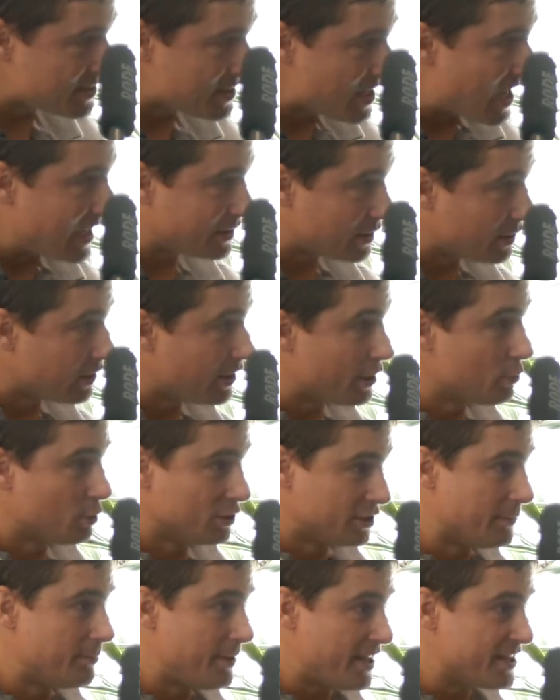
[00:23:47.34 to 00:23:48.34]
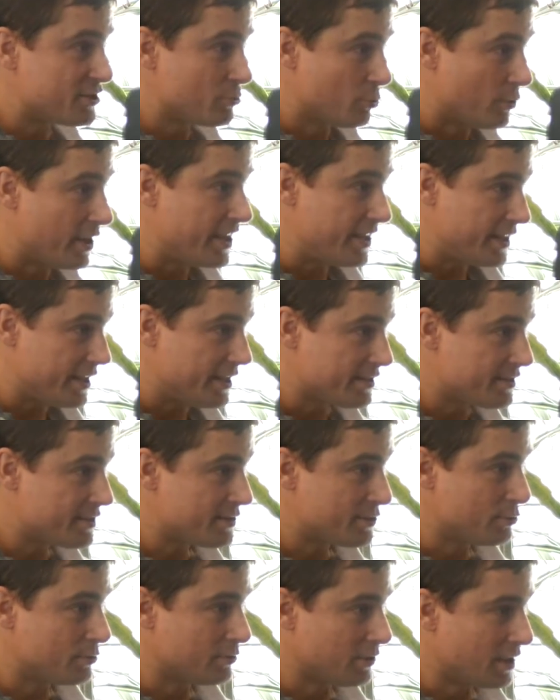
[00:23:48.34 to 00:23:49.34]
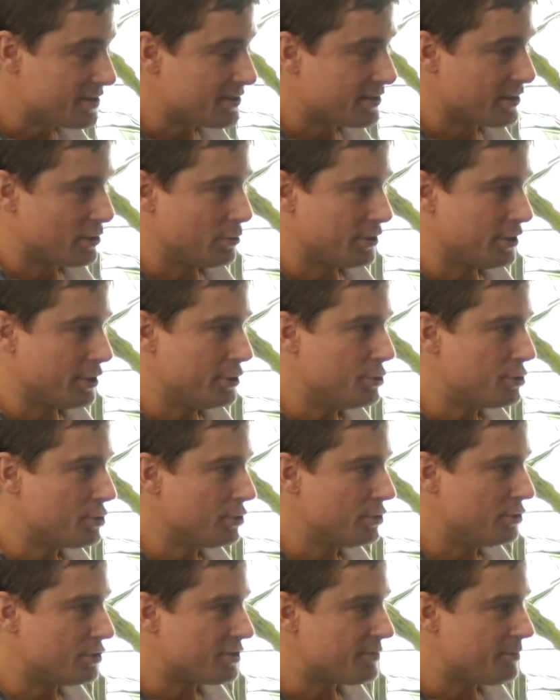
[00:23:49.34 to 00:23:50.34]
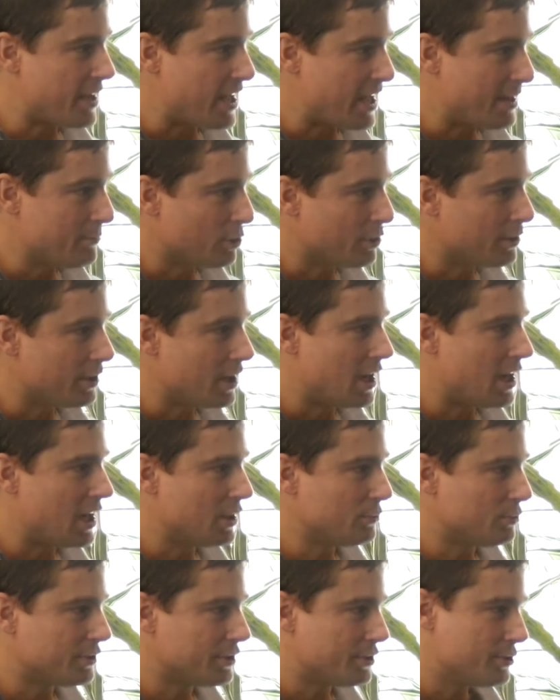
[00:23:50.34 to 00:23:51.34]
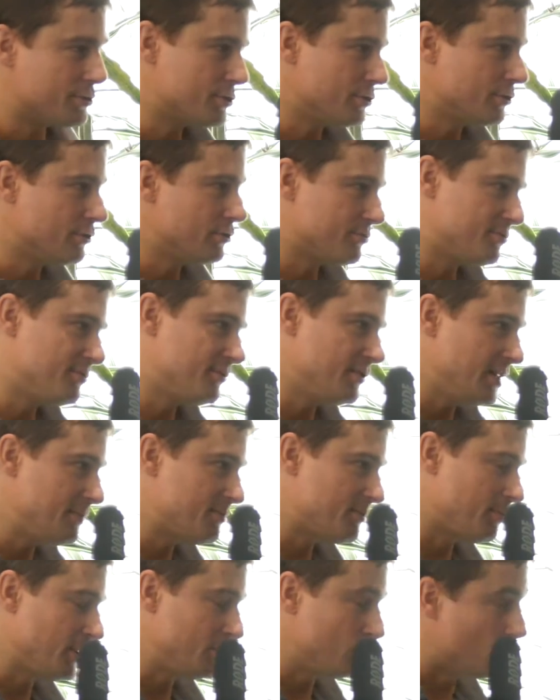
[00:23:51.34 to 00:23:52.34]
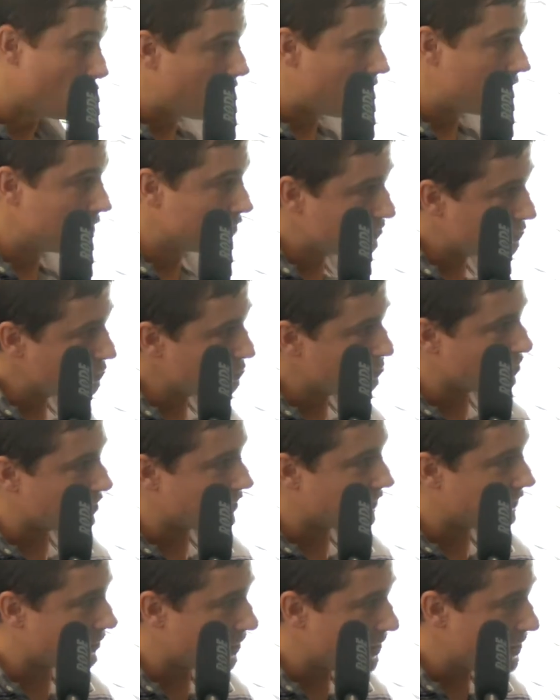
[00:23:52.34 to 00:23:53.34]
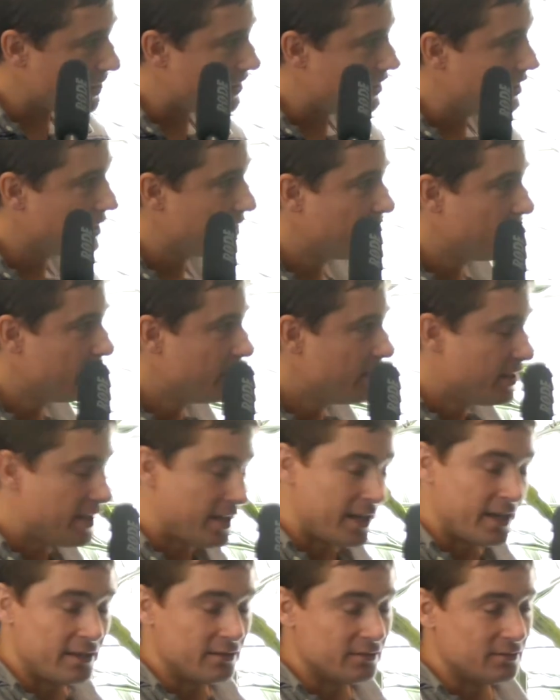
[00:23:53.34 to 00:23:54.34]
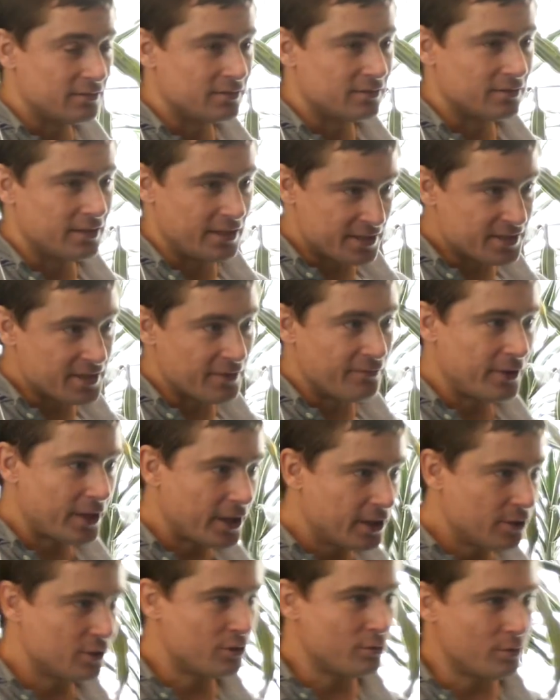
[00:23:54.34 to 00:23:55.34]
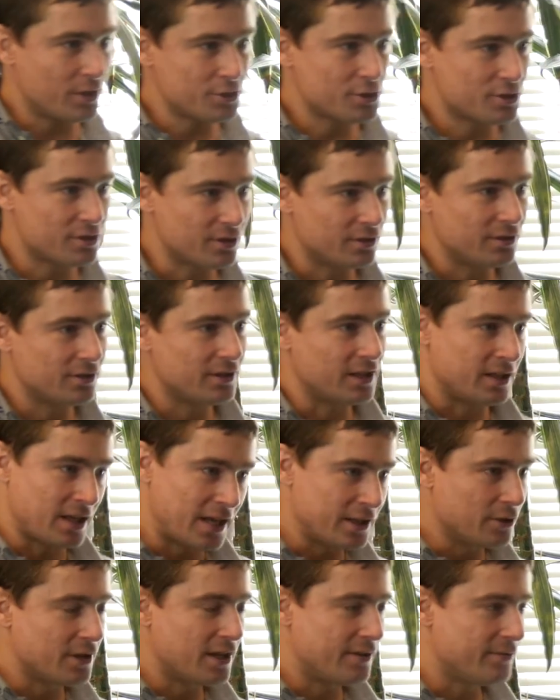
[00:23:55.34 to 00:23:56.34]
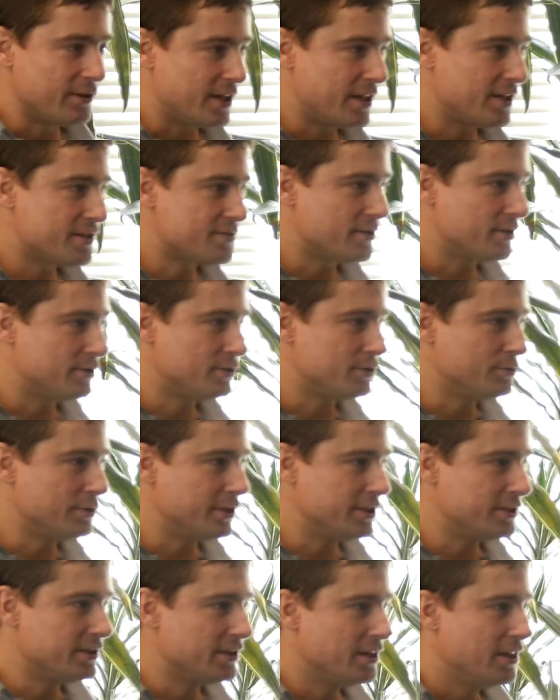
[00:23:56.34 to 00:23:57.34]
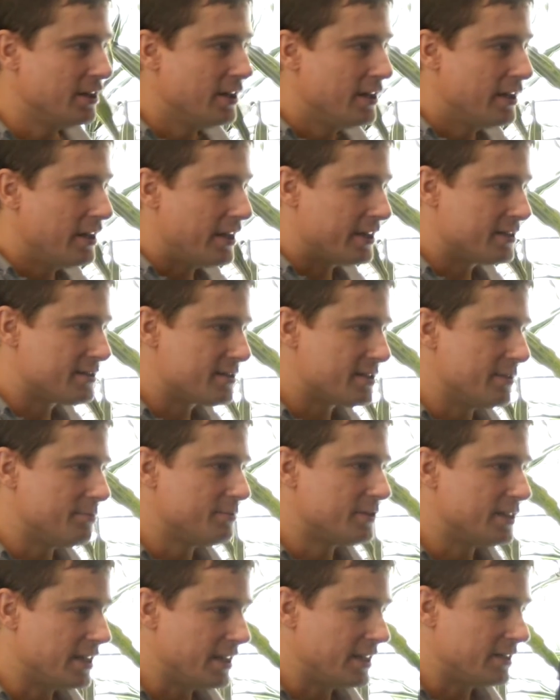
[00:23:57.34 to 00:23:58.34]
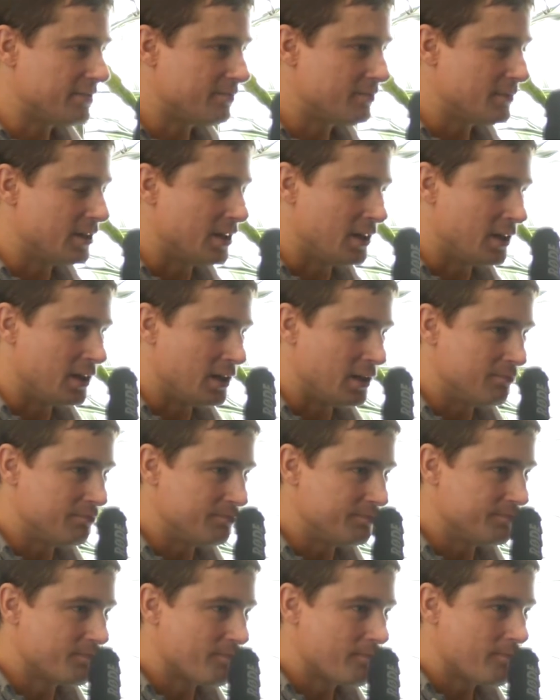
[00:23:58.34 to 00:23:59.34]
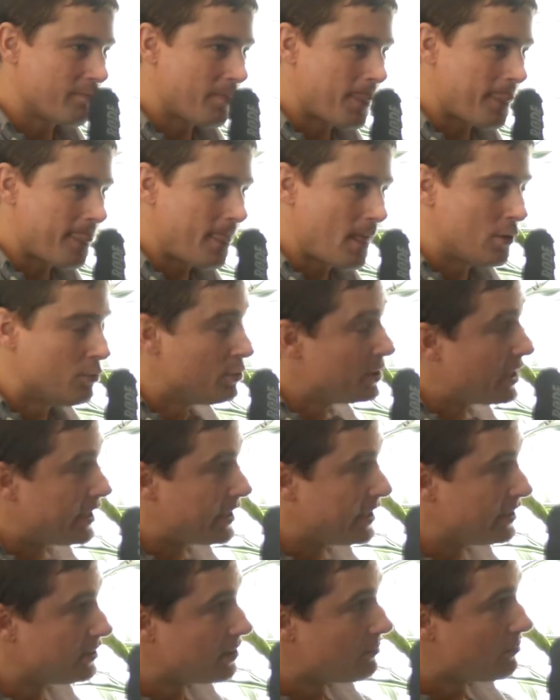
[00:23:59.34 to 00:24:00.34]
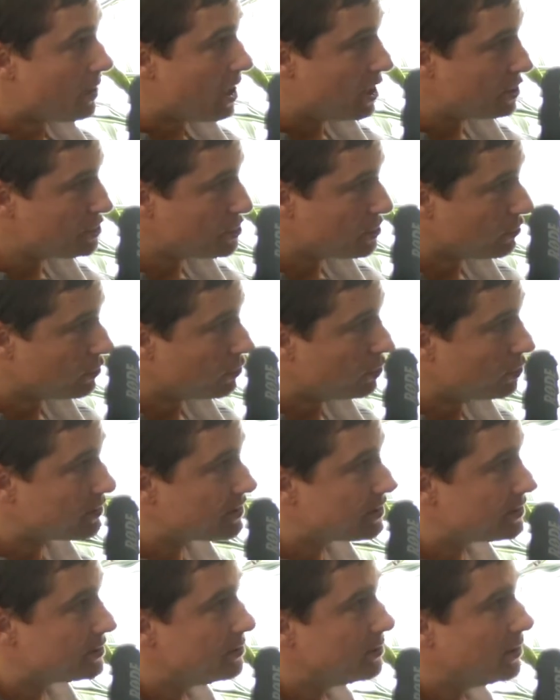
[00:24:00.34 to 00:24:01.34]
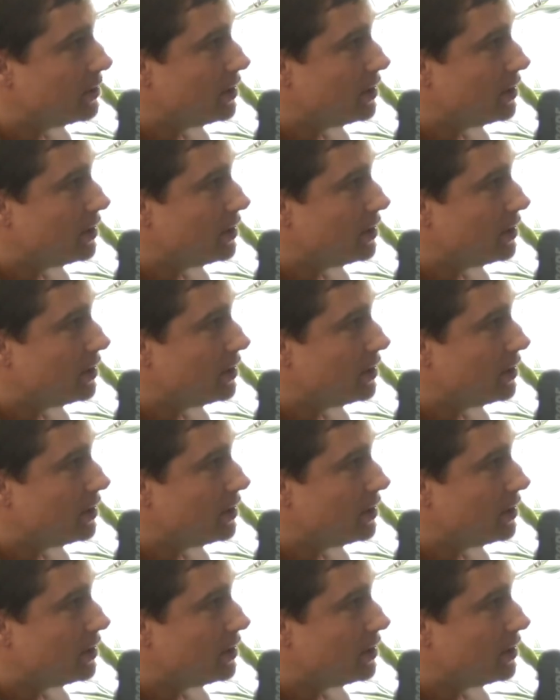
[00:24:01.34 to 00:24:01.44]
not clear what the best way is to cluster, whether you should use PAM or not, whether you should do deep split 1, 2, or 3. And it's a very good question, and I don't have an answer to it, except that when I get the modules,